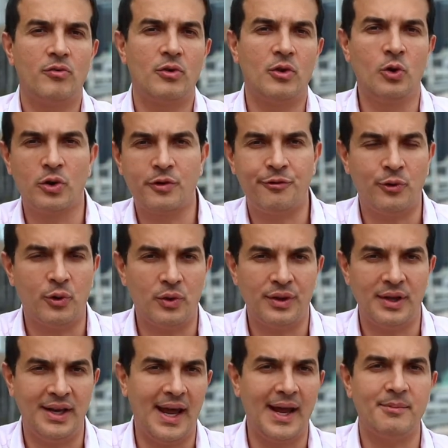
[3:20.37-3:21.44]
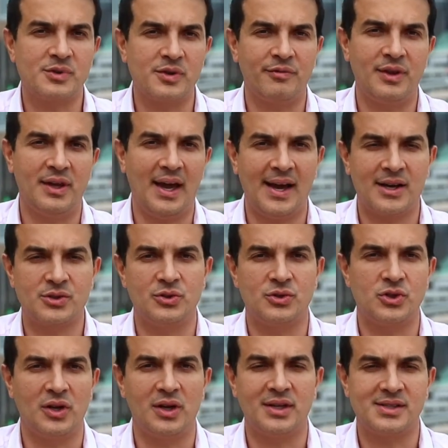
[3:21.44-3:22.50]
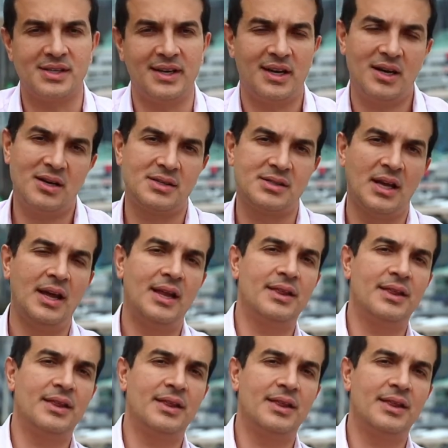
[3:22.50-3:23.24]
look for the names of the actual journalists and editors,